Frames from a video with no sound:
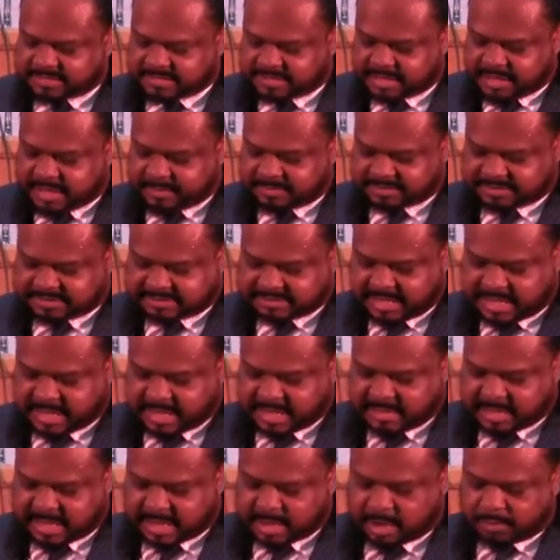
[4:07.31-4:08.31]
sleep,
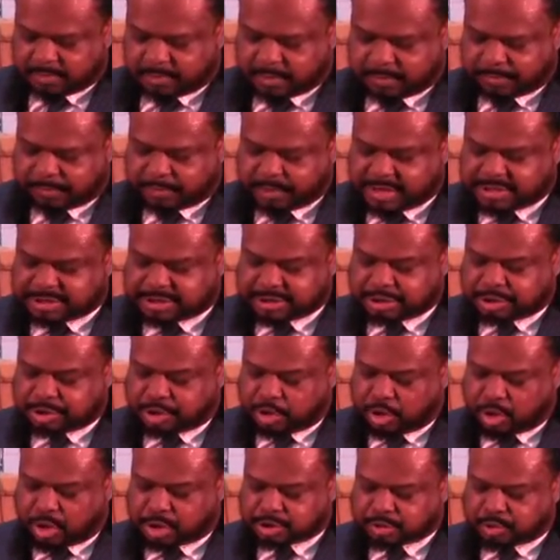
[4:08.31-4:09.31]
seeing that the prison
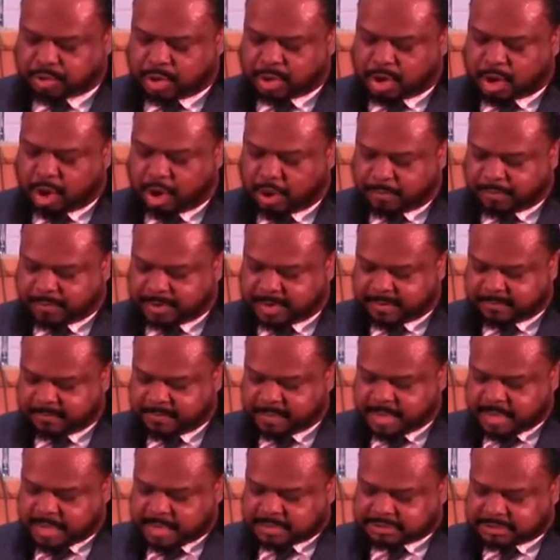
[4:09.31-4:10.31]
doors were
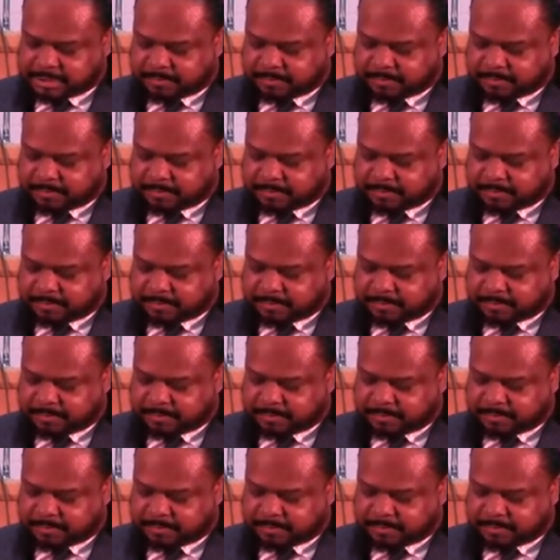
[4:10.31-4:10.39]
open.